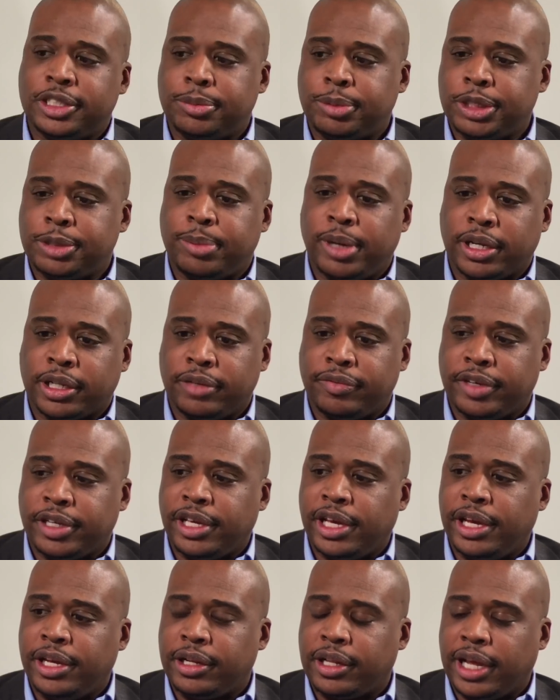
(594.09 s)
perspective,
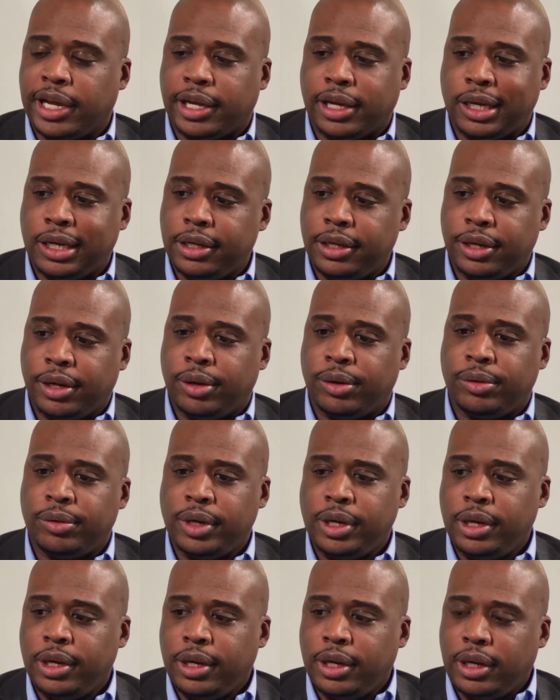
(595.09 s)
again, like
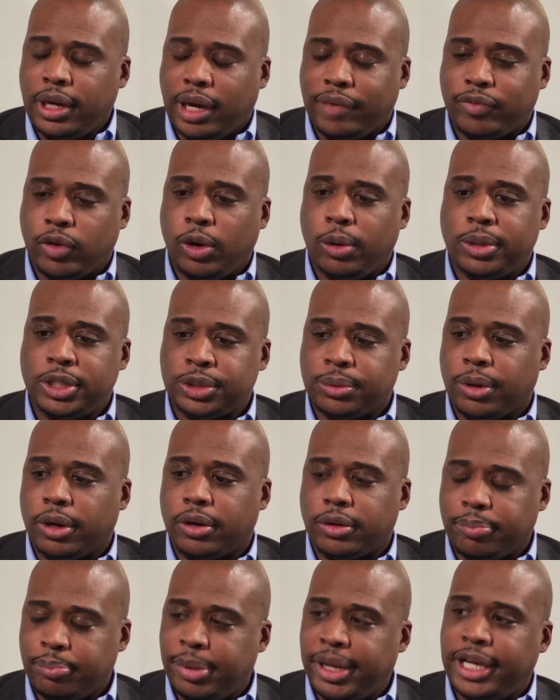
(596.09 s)
I've always
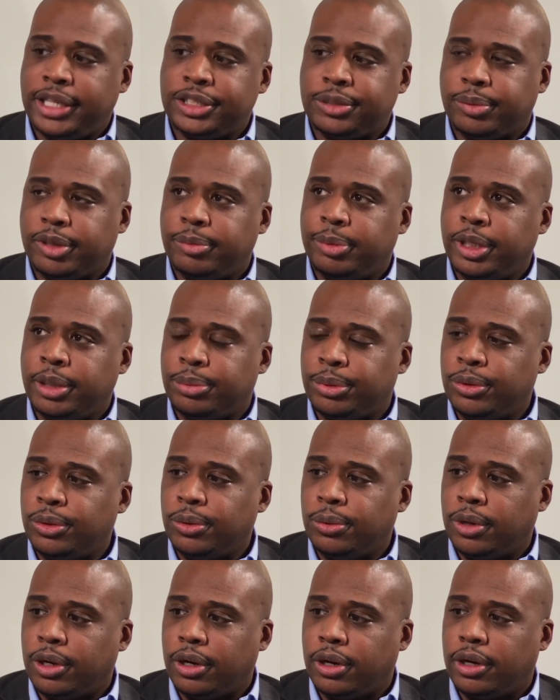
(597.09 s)
worked best with people
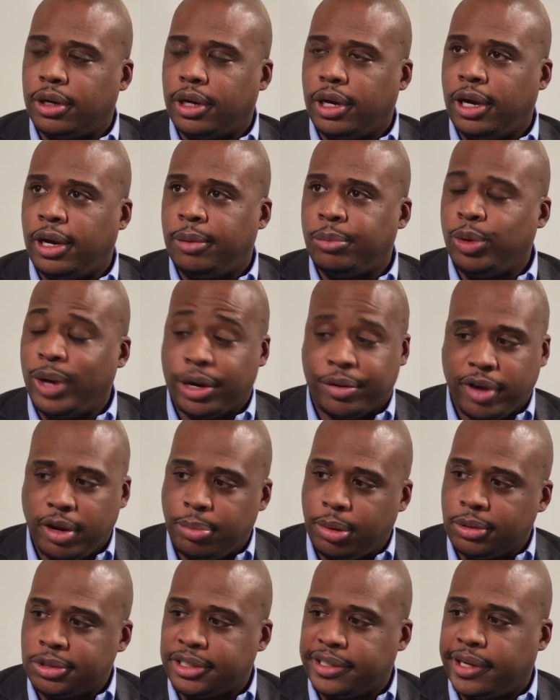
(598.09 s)
who have great
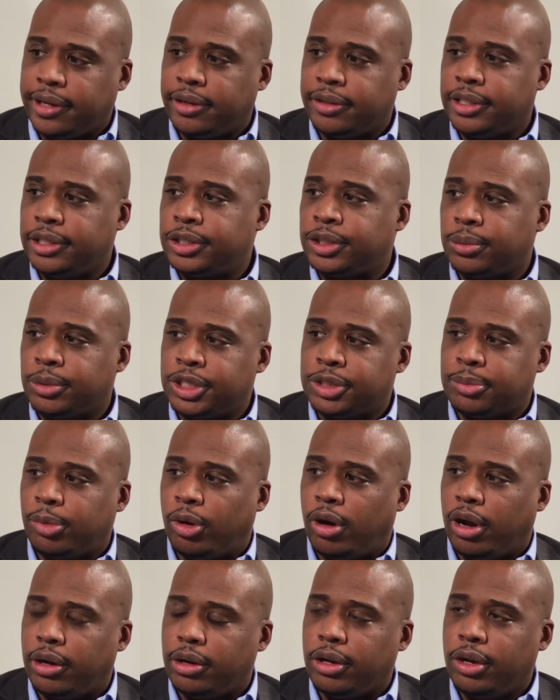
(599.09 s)
personalities, who are
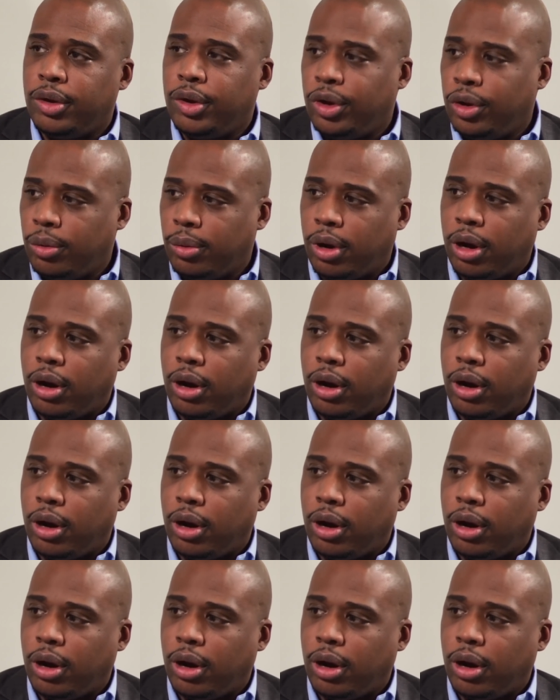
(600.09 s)
smart, who are